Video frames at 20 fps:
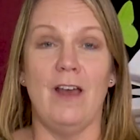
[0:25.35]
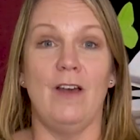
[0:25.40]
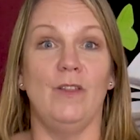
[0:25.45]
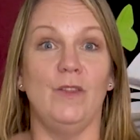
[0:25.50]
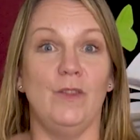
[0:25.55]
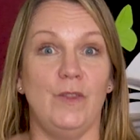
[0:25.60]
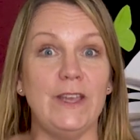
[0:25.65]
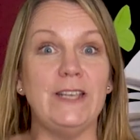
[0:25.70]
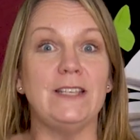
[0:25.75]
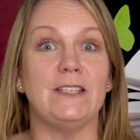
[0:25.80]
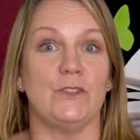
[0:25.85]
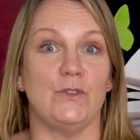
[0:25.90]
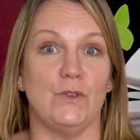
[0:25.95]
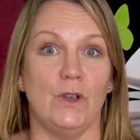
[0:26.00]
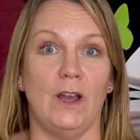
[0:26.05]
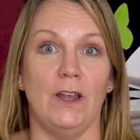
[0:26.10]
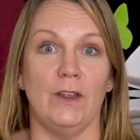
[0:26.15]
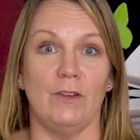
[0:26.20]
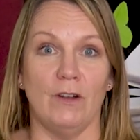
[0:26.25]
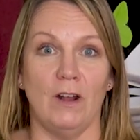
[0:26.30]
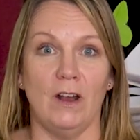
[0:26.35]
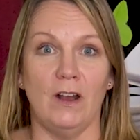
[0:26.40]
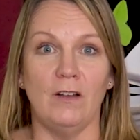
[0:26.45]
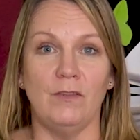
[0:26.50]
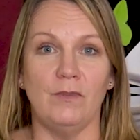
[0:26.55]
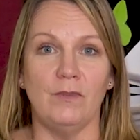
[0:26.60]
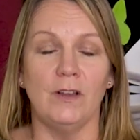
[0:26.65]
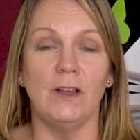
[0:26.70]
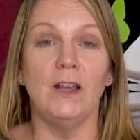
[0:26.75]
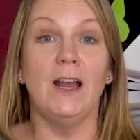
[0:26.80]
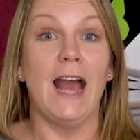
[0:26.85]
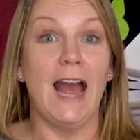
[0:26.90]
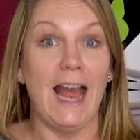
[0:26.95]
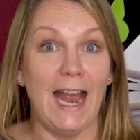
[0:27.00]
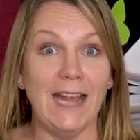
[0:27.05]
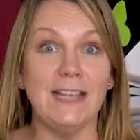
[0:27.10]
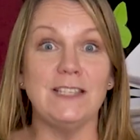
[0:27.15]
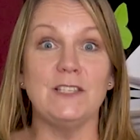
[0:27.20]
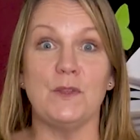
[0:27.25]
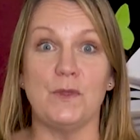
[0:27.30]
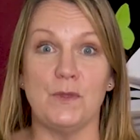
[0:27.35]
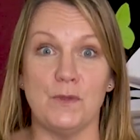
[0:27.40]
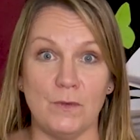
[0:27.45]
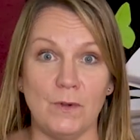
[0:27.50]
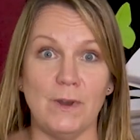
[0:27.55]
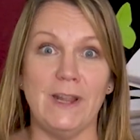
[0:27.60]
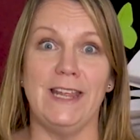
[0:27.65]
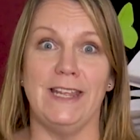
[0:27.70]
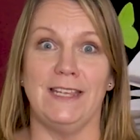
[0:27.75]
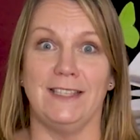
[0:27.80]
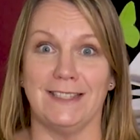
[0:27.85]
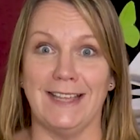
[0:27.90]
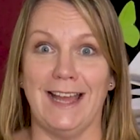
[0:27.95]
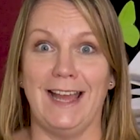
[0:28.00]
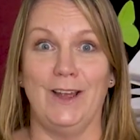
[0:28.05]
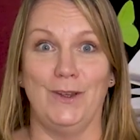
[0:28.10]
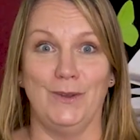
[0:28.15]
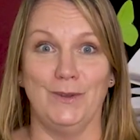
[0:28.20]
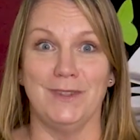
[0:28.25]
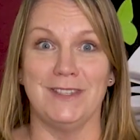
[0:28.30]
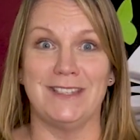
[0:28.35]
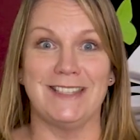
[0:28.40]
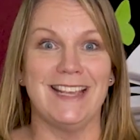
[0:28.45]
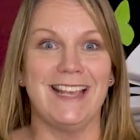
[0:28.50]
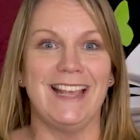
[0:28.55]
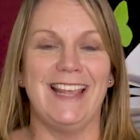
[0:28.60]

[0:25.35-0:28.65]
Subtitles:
This trigraph has 3 sounds.